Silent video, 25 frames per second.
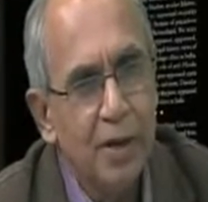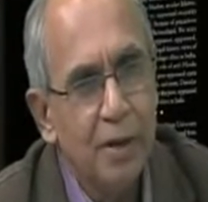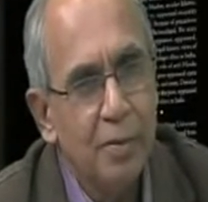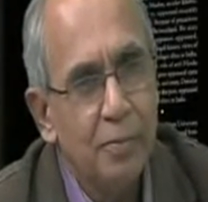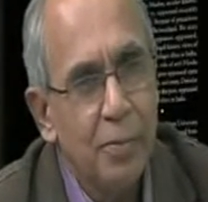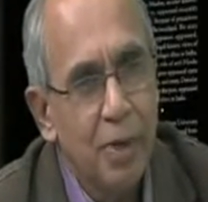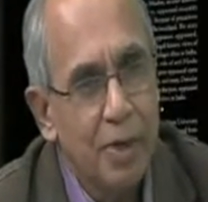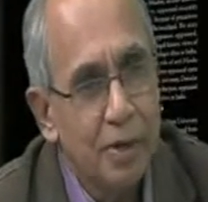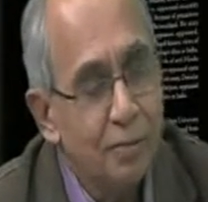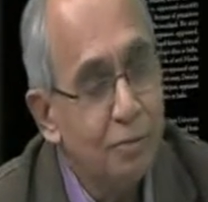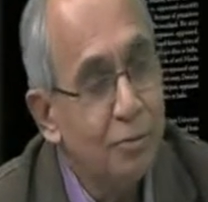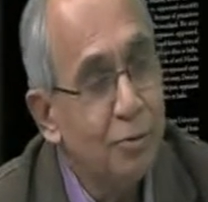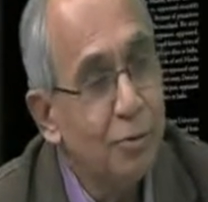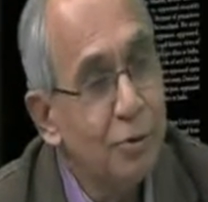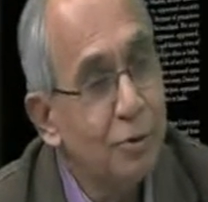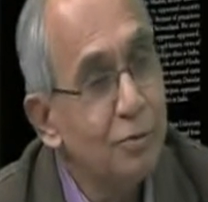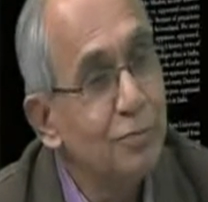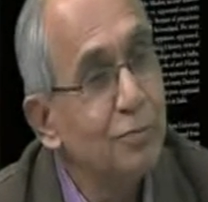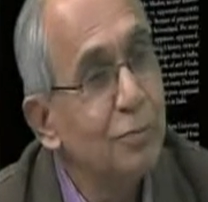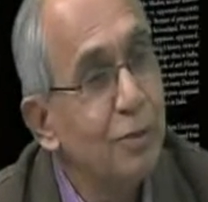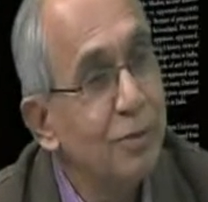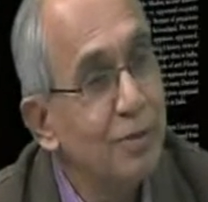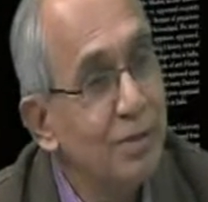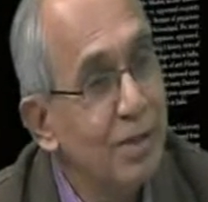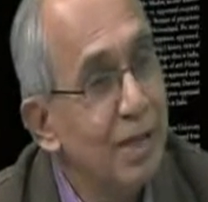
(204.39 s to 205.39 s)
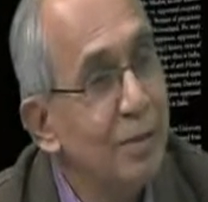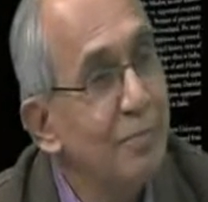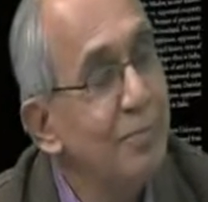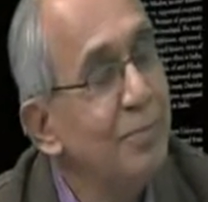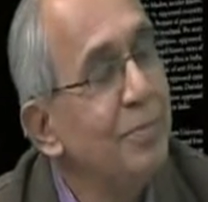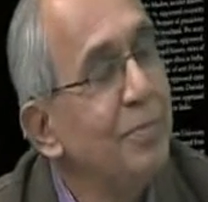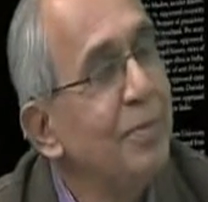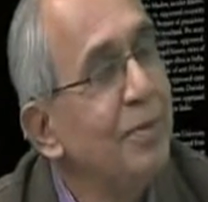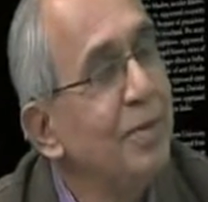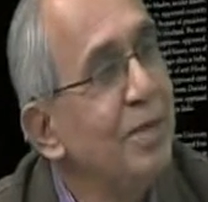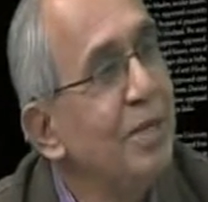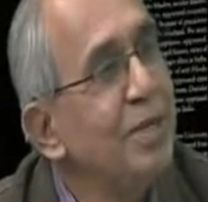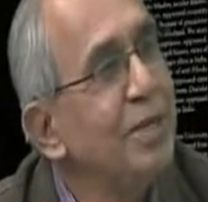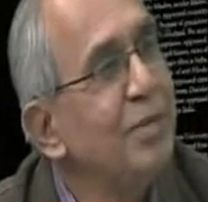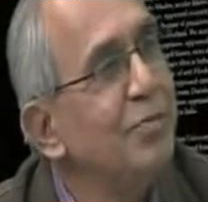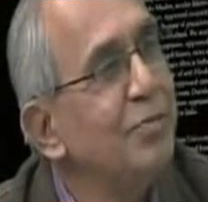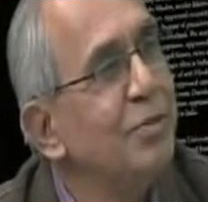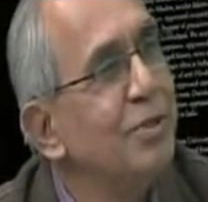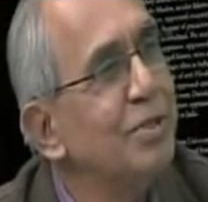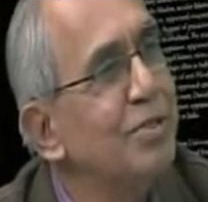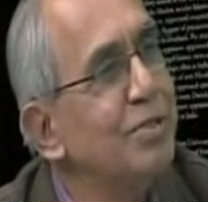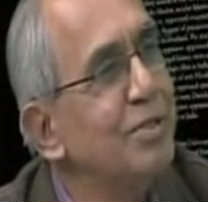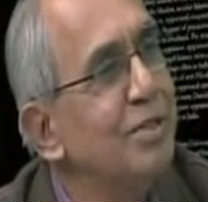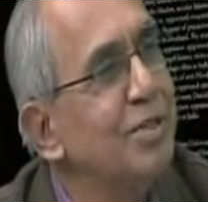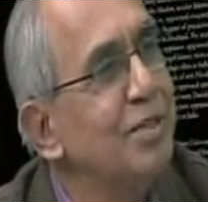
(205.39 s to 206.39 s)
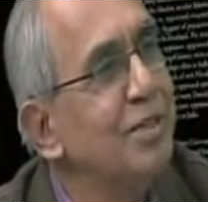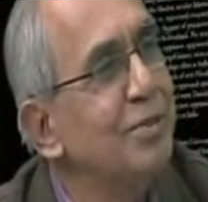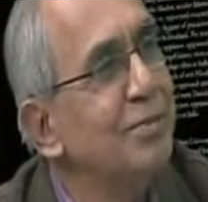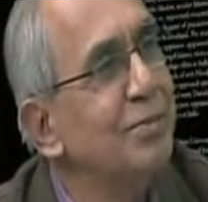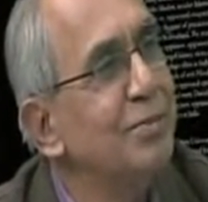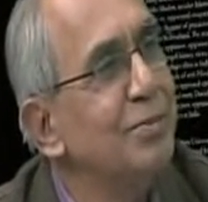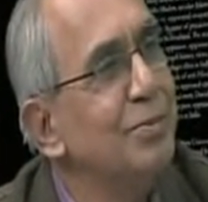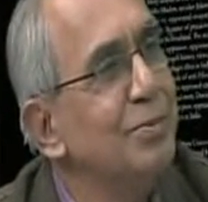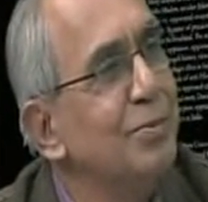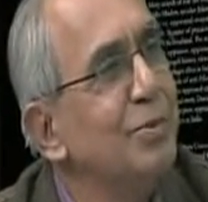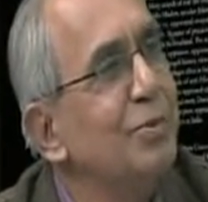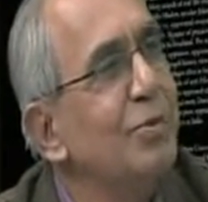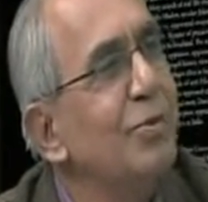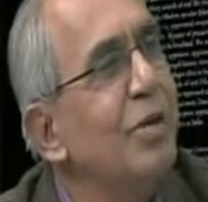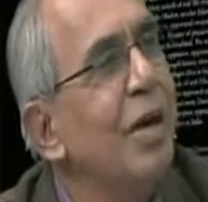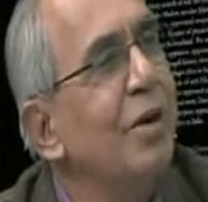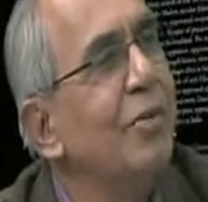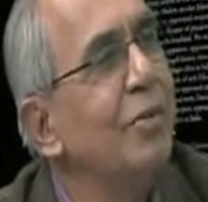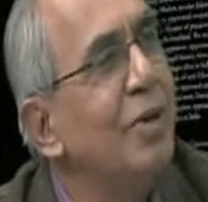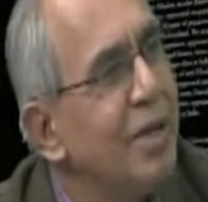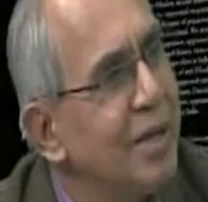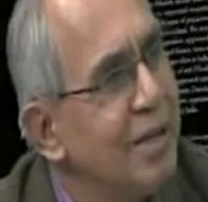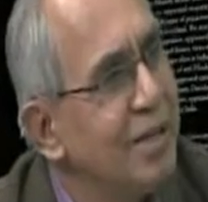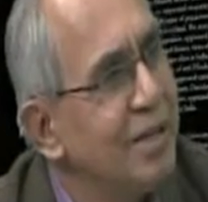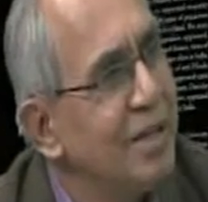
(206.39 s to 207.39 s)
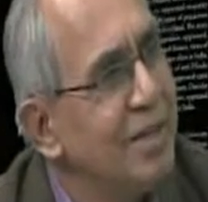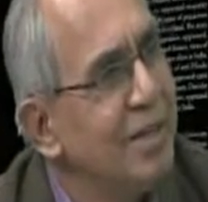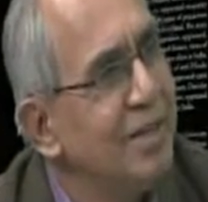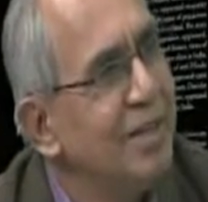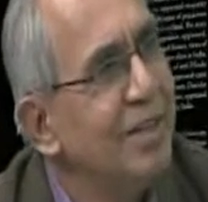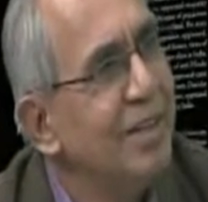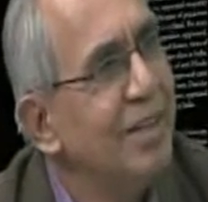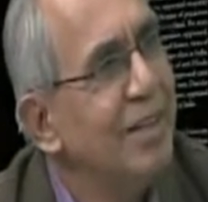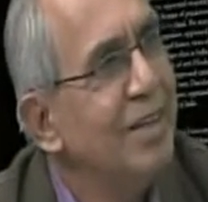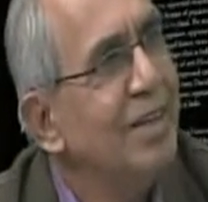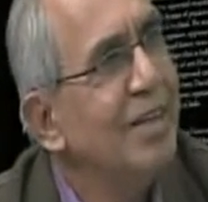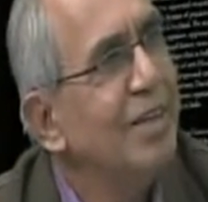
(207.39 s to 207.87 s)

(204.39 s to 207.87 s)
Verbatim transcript: but of course for them it was a rude awakening.